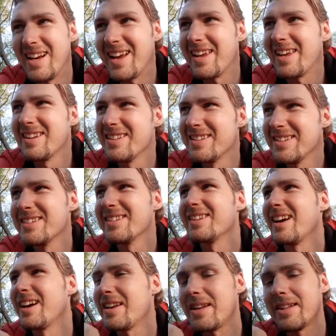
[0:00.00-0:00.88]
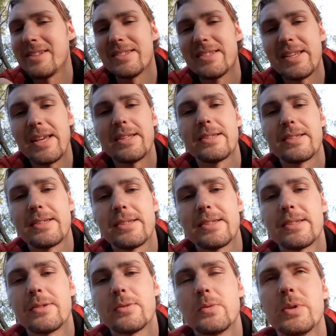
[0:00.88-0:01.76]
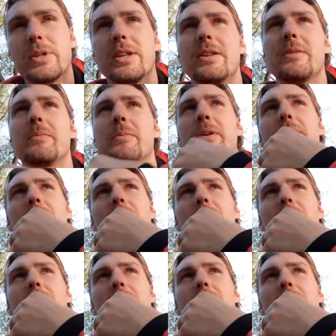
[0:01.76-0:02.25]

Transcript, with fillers: I can I can sense within me,